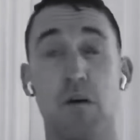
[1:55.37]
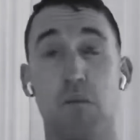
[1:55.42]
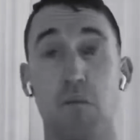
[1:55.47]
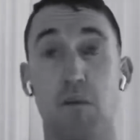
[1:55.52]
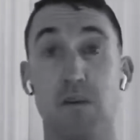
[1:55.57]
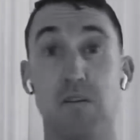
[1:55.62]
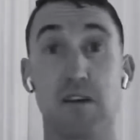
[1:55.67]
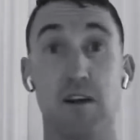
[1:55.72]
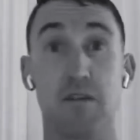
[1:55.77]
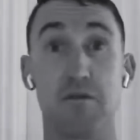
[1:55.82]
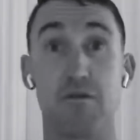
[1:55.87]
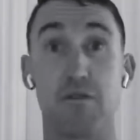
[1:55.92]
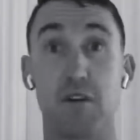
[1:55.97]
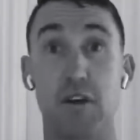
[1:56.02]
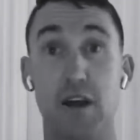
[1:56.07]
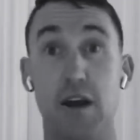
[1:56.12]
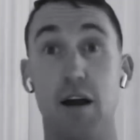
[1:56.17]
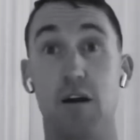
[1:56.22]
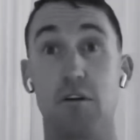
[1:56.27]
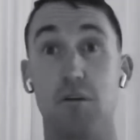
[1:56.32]
Myself,
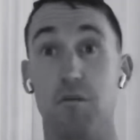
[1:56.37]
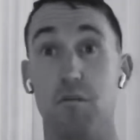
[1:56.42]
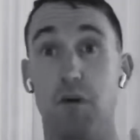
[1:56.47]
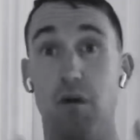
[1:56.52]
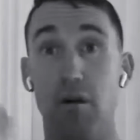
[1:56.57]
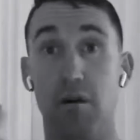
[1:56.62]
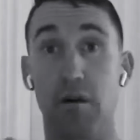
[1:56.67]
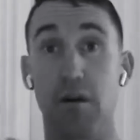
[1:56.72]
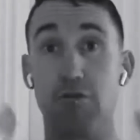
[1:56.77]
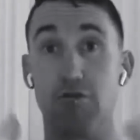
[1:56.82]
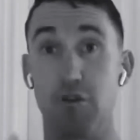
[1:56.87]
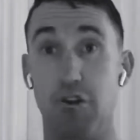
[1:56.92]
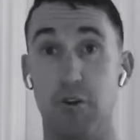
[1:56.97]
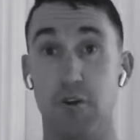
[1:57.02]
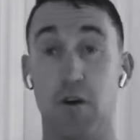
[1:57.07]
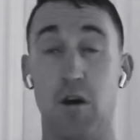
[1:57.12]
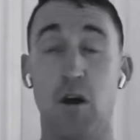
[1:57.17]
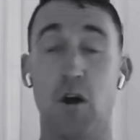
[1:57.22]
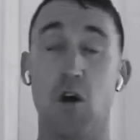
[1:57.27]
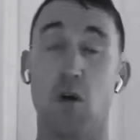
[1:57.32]
Jakob or Adrian